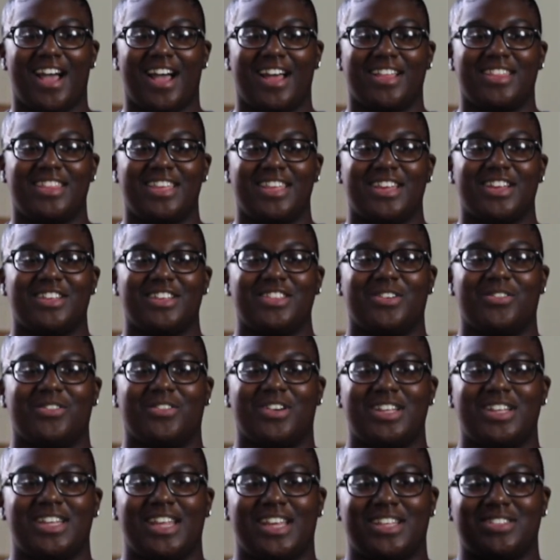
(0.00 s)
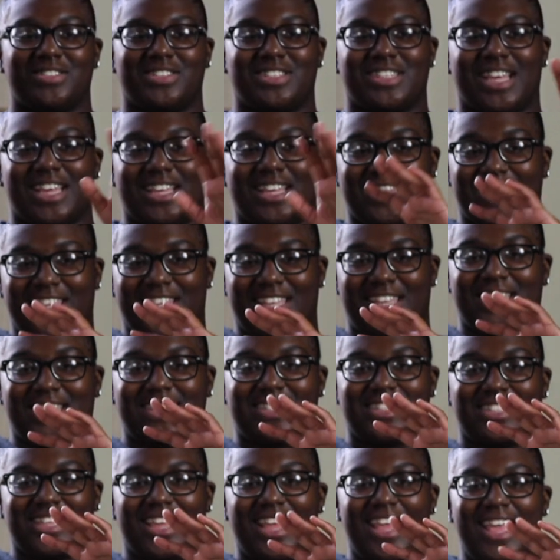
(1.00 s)
I think the one dance was like
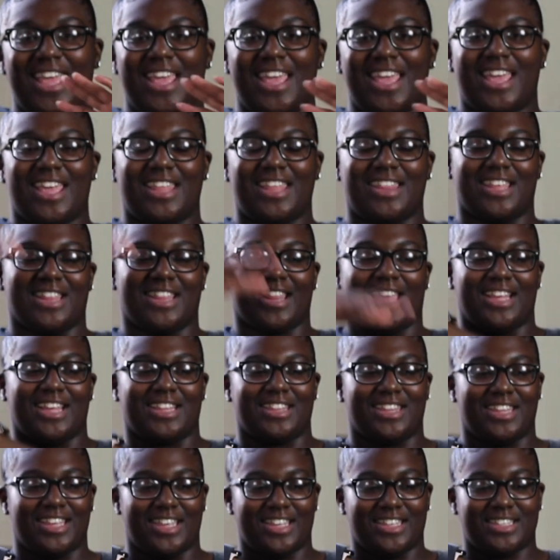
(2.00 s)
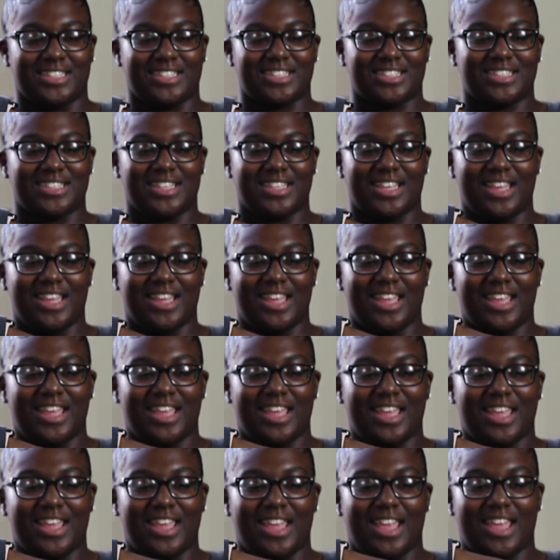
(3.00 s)
this, and then like this,
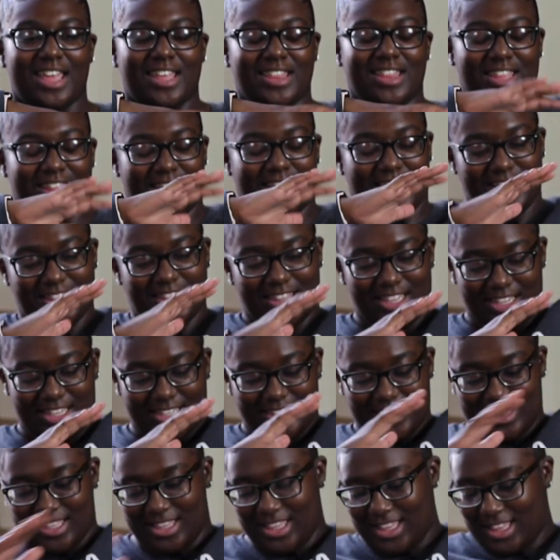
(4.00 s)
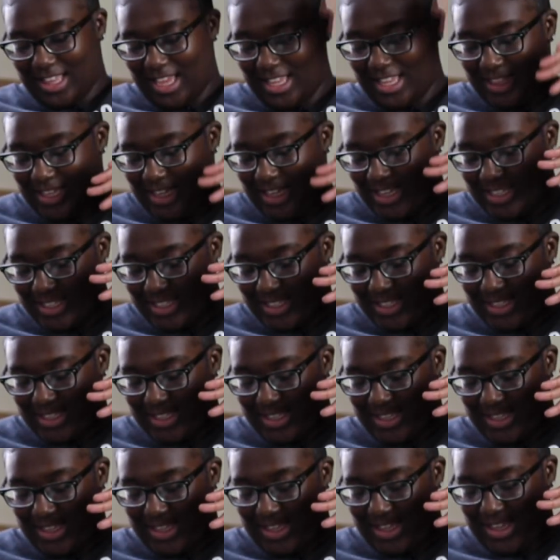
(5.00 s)
and then like this, and then like this.
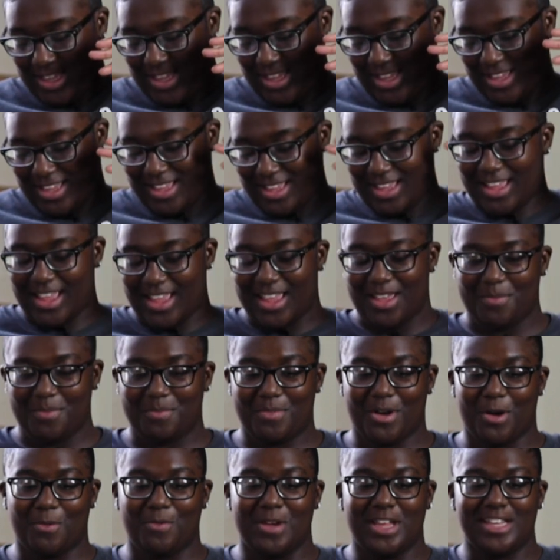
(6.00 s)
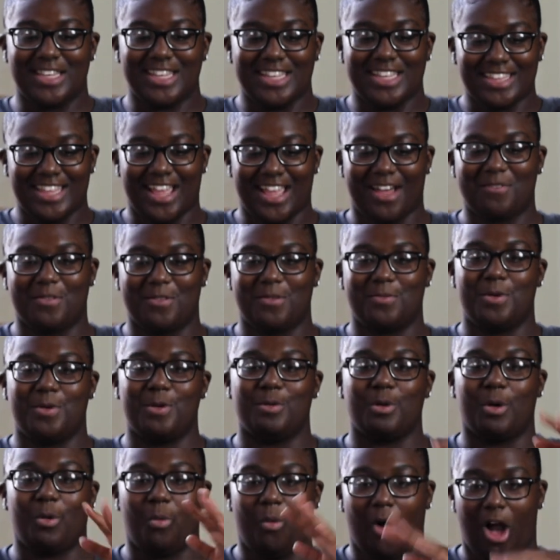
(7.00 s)
But we did that when we
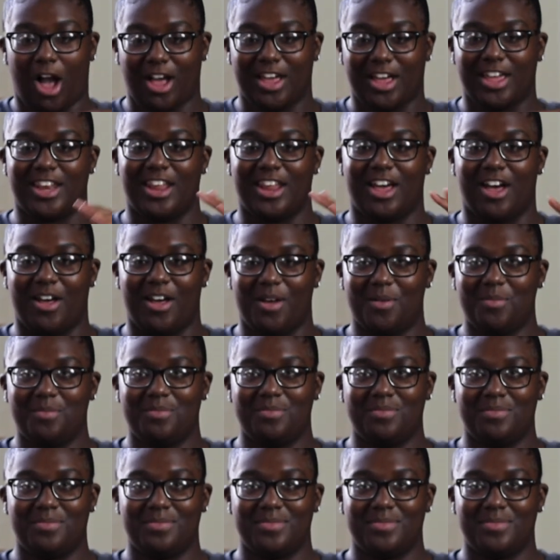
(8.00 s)
were walking up